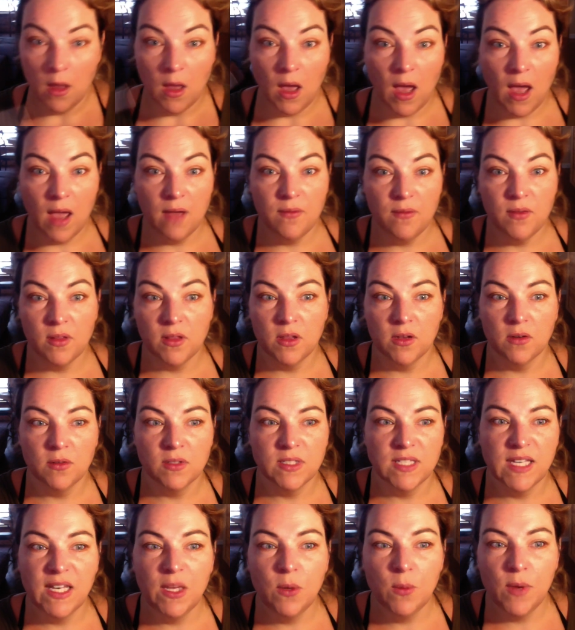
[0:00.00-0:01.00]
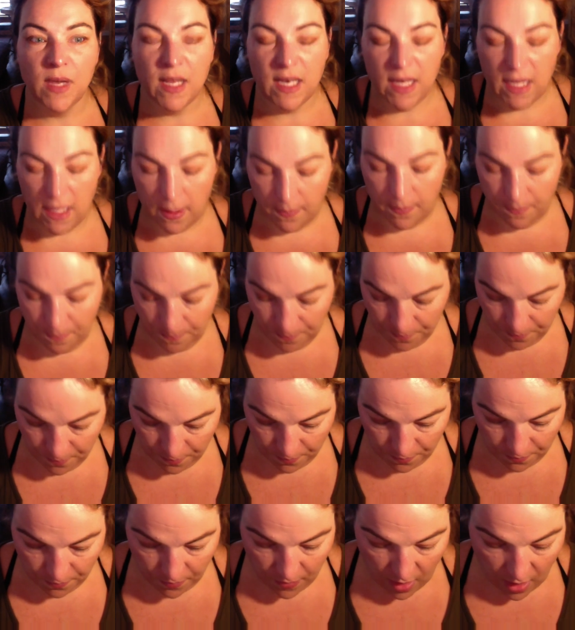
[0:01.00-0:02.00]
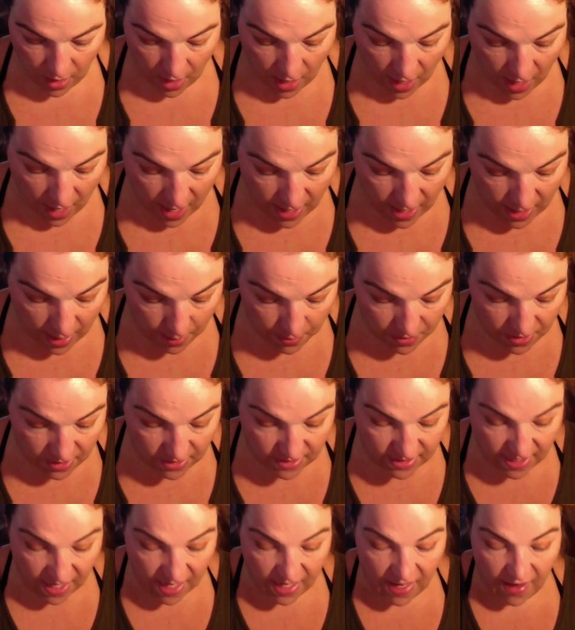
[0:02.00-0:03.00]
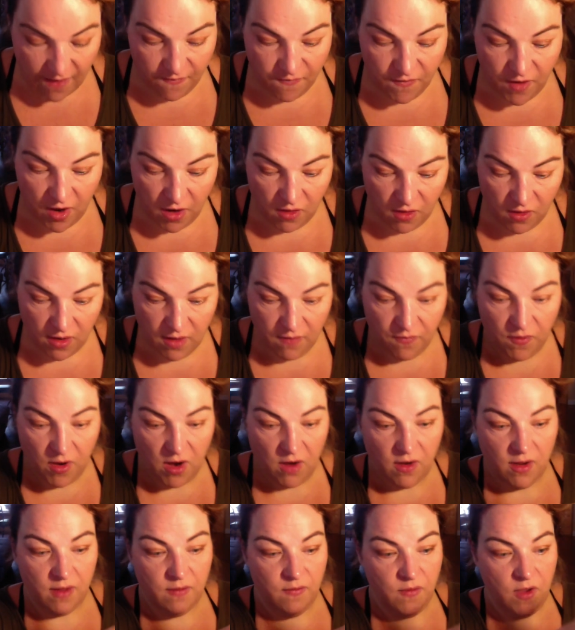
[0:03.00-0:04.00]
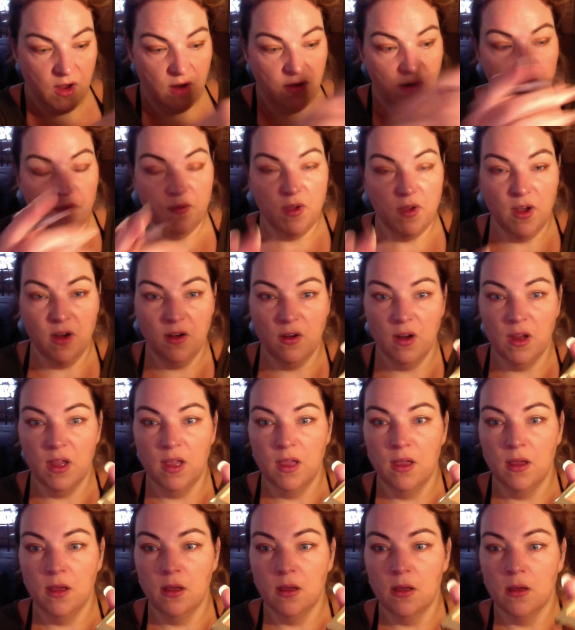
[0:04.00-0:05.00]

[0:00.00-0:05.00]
I have a little teeny weeny. And I'm going to take a very, very, very, very,